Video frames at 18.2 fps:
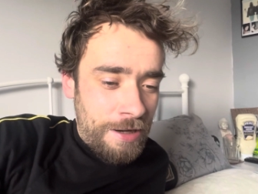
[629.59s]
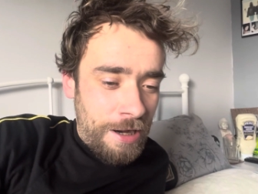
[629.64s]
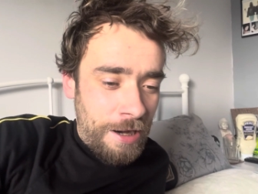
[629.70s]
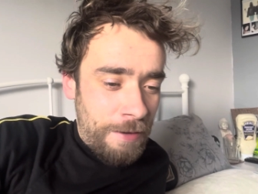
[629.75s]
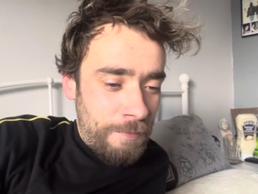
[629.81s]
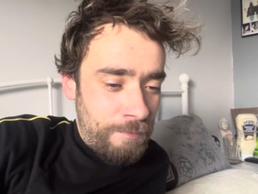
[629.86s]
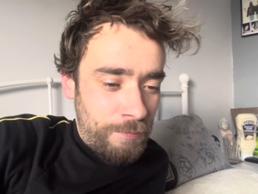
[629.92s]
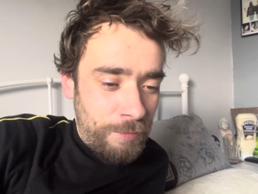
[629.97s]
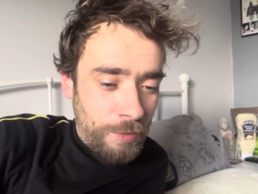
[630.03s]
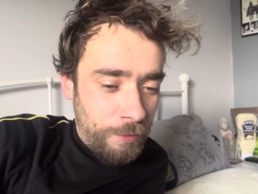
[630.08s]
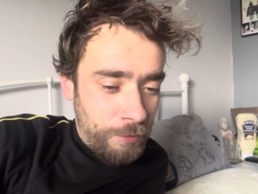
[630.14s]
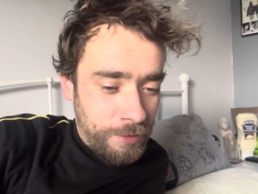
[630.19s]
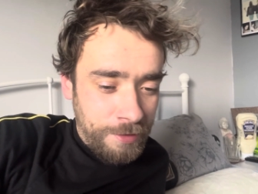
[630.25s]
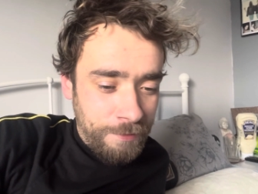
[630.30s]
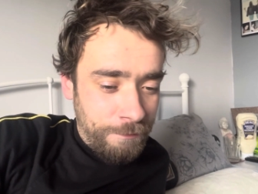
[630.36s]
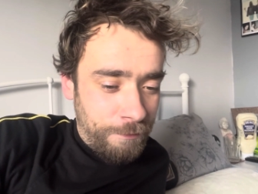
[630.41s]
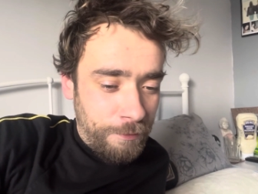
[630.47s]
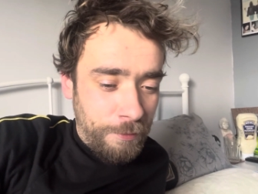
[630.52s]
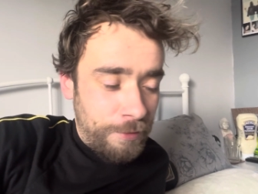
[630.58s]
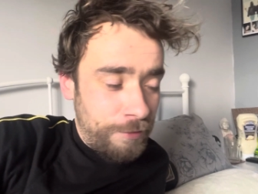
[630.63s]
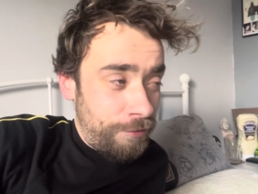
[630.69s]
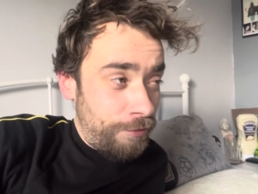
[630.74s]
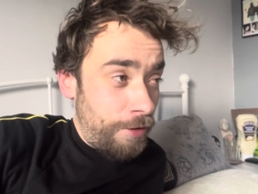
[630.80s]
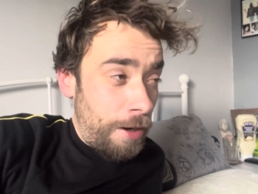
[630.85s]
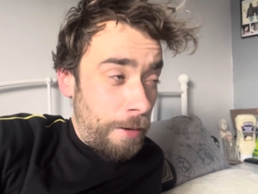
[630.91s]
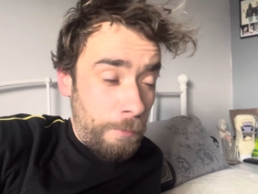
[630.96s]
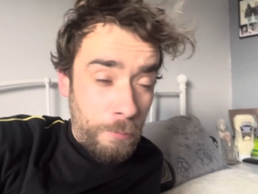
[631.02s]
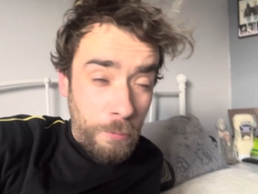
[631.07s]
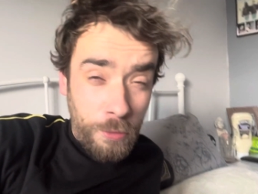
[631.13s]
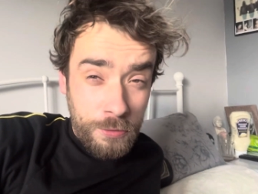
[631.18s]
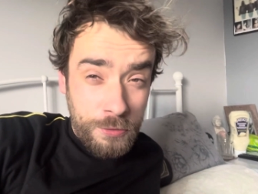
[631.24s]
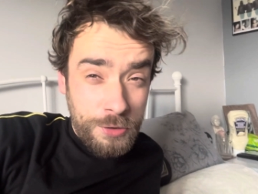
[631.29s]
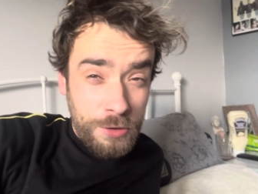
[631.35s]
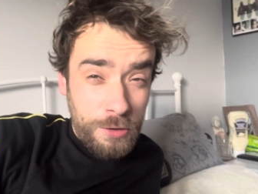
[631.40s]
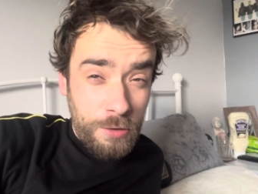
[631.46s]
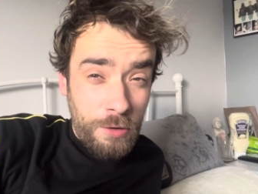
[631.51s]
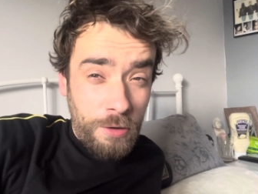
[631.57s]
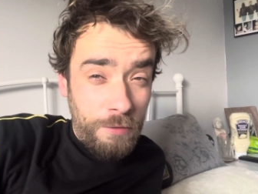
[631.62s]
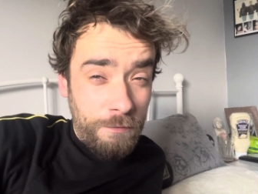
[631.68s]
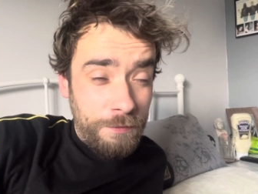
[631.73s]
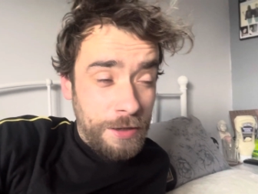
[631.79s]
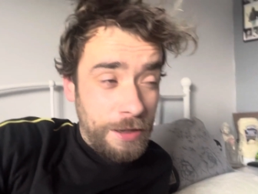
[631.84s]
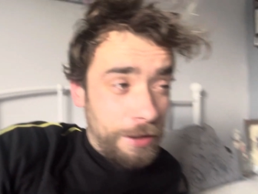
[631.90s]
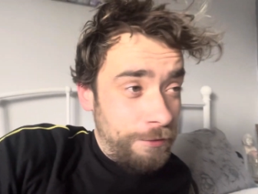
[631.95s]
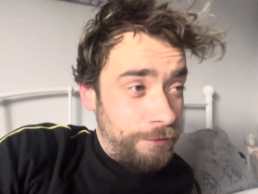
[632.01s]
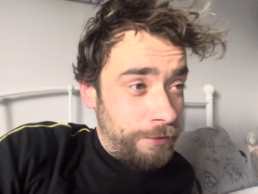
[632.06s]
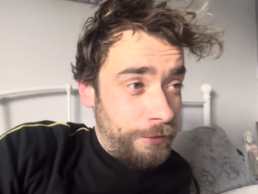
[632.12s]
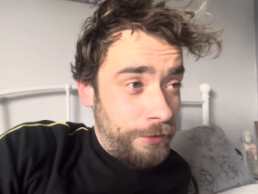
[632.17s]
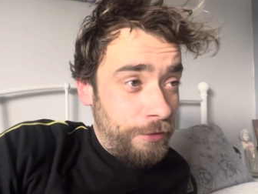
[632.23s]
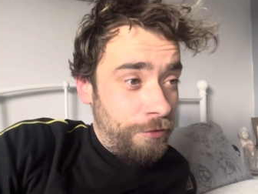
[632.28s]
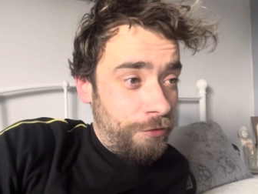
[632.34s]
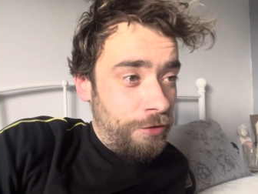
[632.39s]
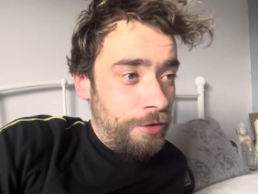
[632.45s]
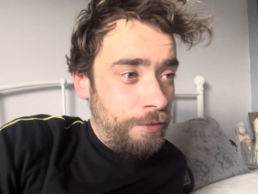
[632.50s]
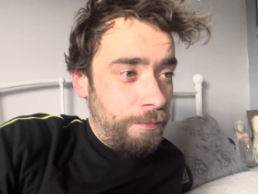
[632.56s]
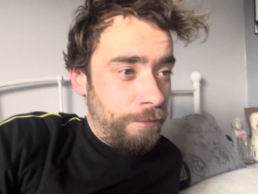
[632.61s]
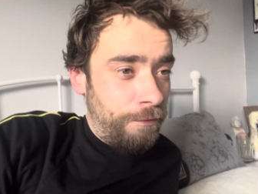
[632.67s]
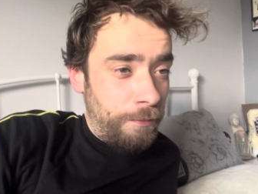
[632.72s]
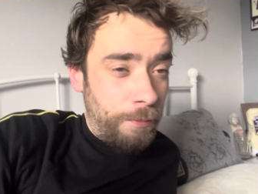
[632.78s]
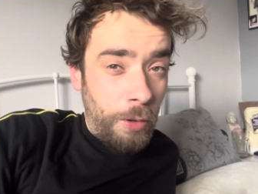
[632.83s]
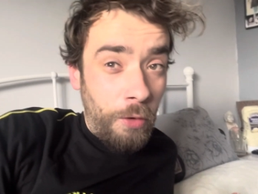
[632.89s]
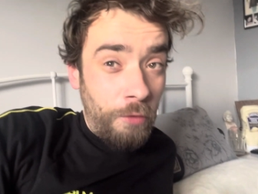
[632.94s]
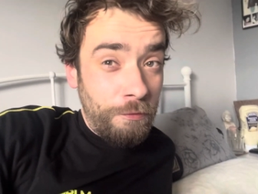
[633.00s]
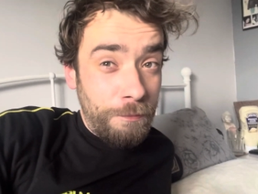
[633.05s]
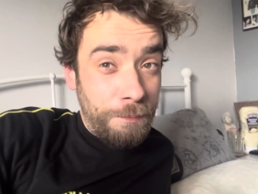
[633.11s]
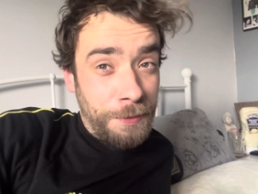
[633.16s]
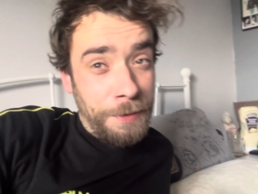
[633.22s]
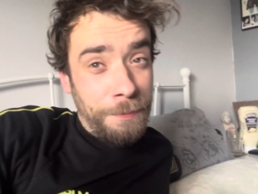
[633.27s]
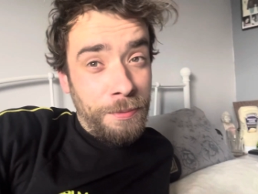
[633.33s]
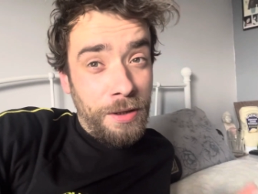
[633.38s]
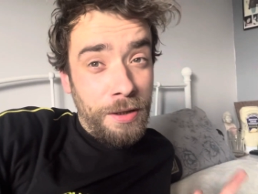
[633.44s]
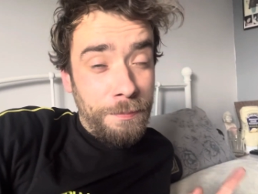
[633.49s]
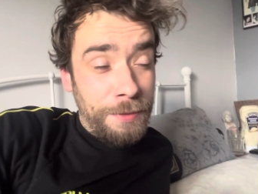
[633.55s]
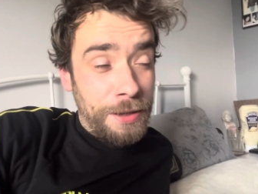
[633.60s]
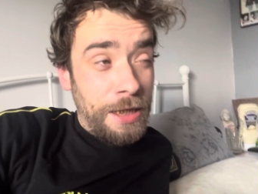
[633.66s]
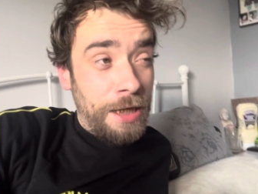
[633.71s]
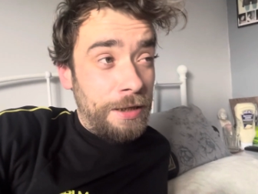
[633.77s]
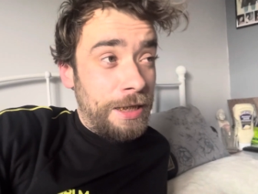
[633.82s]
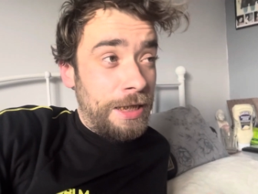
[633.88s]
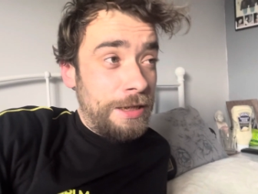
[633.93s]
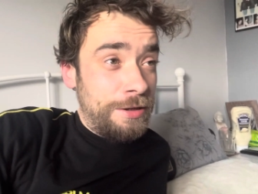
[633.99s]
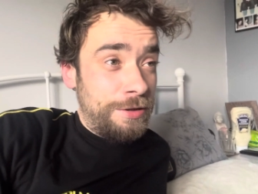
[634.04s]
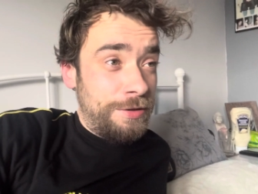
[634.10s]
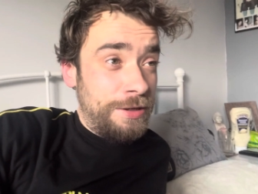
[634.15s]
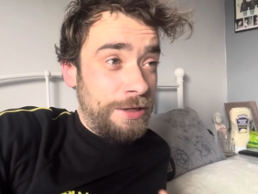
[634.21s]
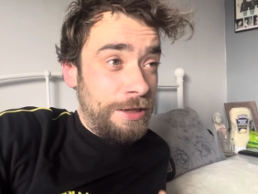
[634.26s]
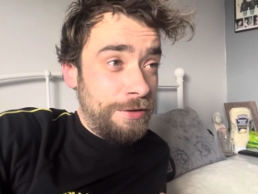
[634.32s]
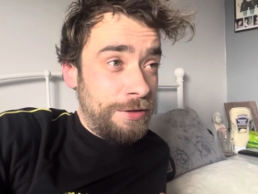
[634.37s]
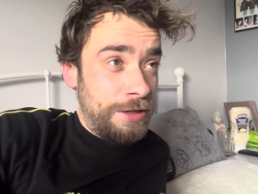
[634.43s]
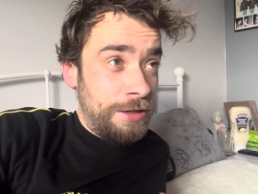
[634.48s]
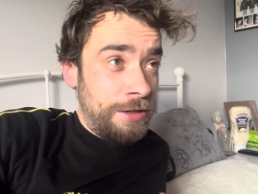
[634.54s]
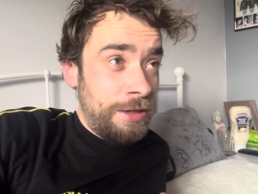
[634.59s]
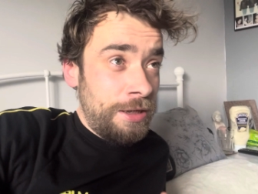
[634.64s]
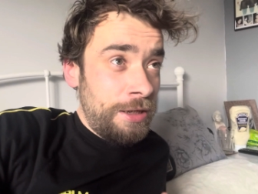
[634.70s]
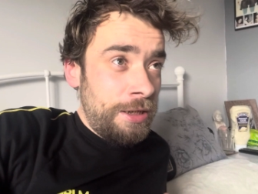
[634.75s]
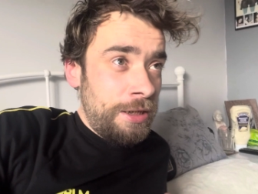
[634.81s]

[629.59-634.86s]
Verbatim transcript: I'm looking forward to it. I'm watching a lot of videos on YouTube from other people that have been out there this season.